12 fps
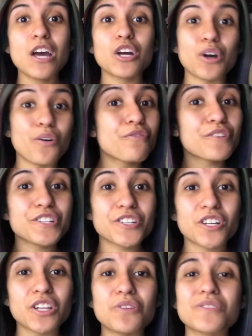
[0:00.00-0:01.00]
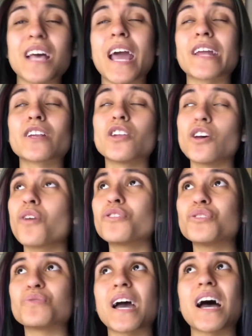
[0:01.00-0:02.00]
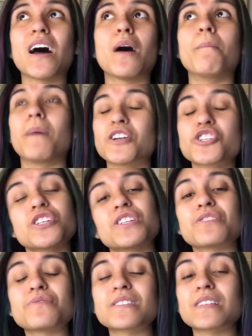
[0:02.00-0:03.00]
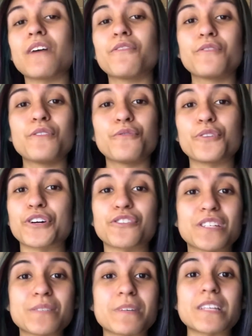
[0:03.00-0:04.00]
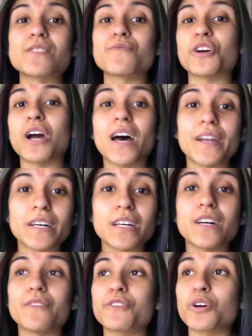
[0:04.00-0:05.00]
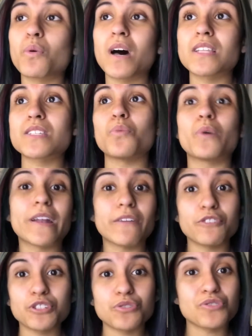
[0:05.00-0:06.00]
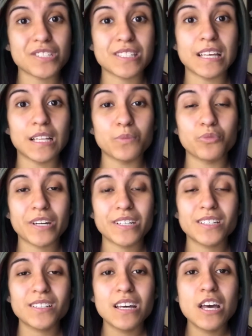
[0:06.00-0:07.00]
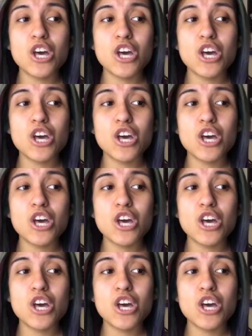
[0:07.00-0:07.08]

Go through your clothes. I know you got a bunch of new stuff for Christmas, for Hanukkah, for Kwanzaa, whatever you just celebrated.